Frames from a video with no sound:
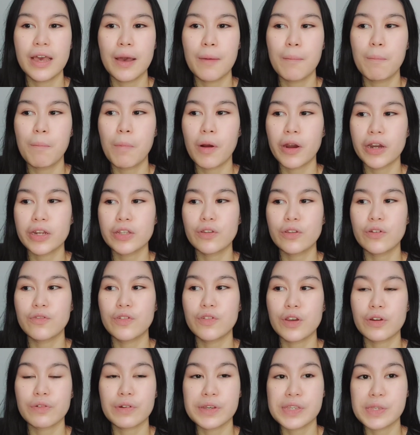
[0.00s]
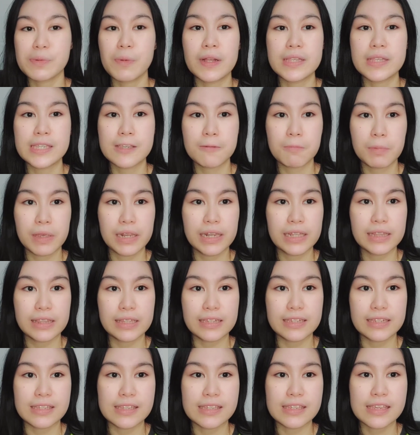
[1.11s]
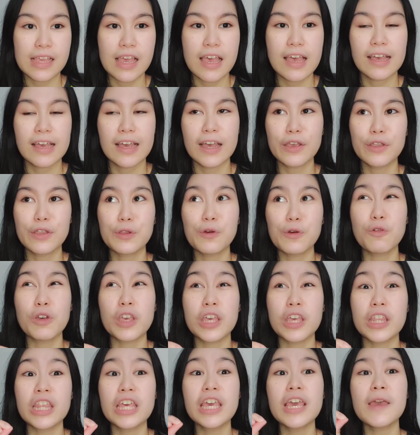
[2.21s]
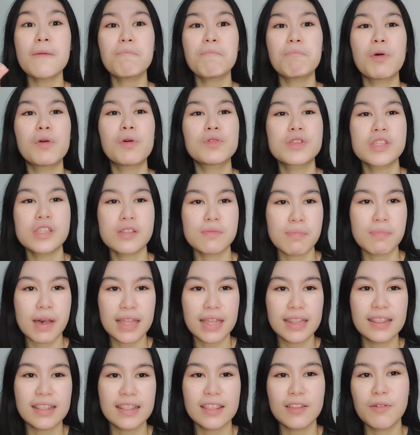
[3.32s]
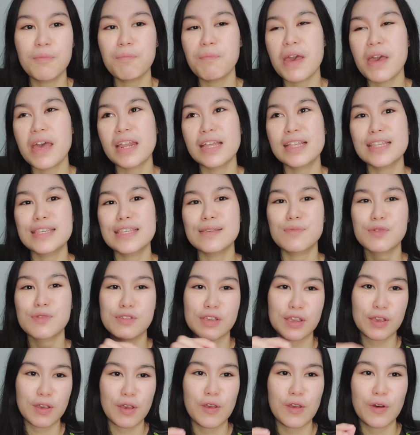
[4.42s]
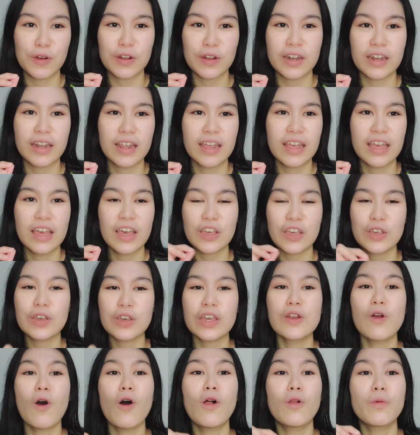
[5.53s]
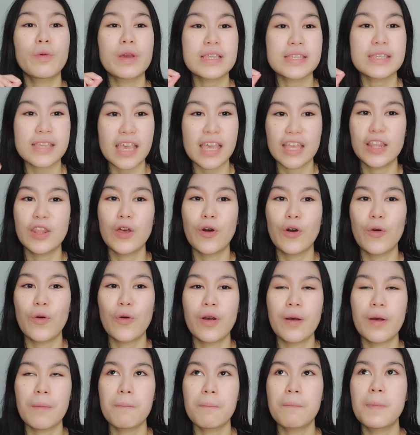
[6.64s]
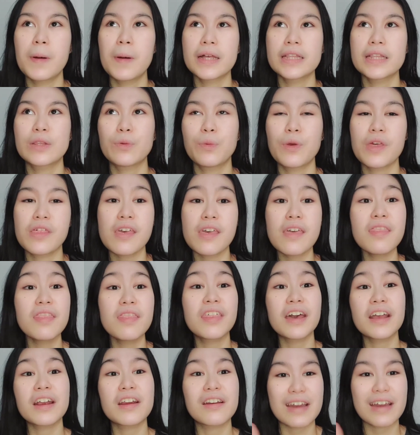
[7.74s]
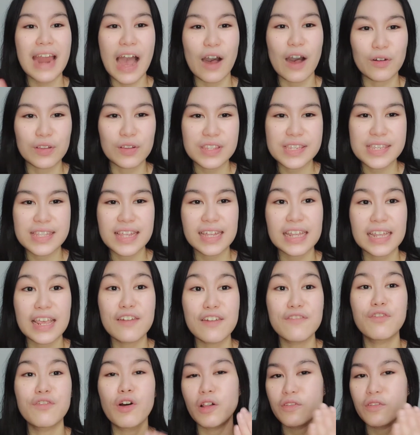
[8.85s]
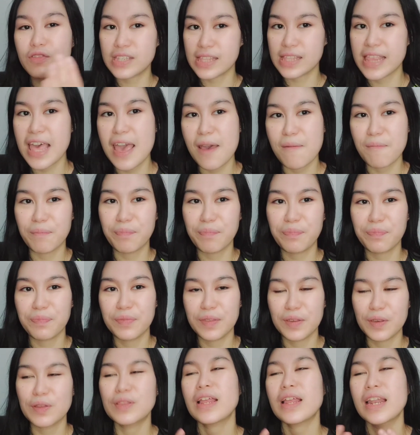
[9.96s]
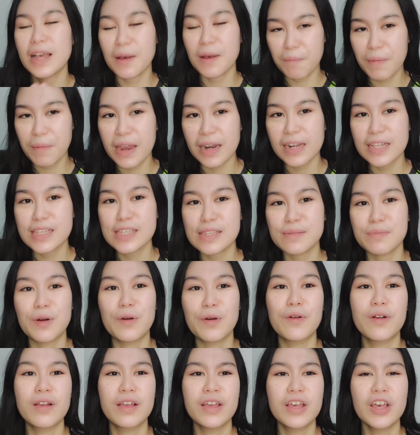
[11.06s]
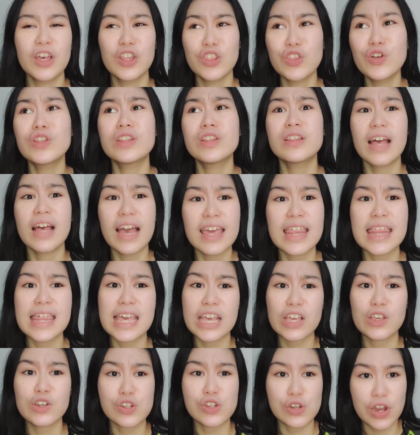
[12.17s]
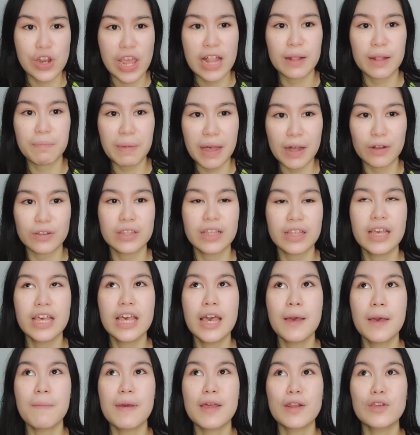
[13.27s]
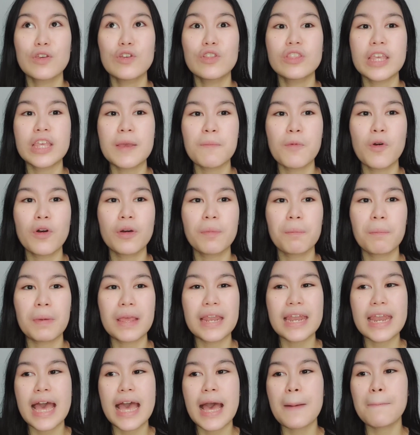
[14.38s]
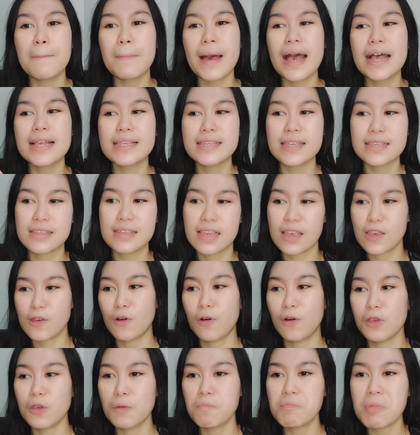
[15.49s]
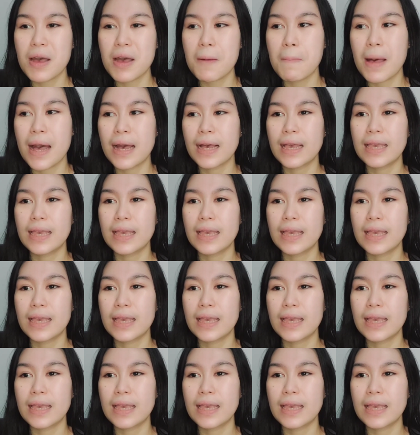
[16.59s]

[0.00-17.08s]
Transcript: part of your responsibilities. Ngayon, kung ini-impose man ng parents mo sa'yo yun, you can always say no. But within the grounds that involves them, yung talagang parents mo, doon I think you should help out. Pero yung tipong pinapasa sa'yo, yung mga bagay